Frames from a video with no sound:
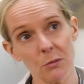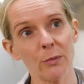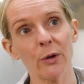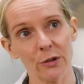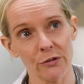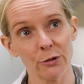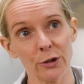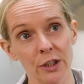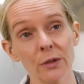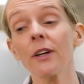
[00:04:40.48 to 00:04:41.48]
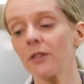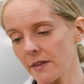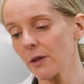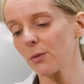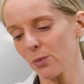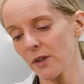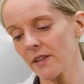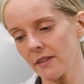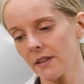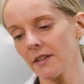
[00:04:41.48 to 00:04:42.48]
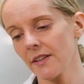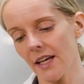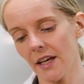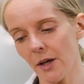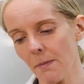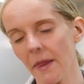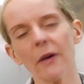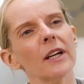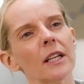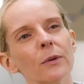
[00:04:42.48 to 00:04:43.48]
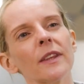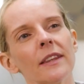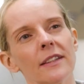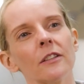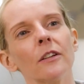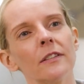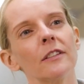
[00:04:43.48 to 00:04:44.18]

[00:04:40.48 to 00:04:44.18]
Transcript: However, I would recommend that you consult with a professional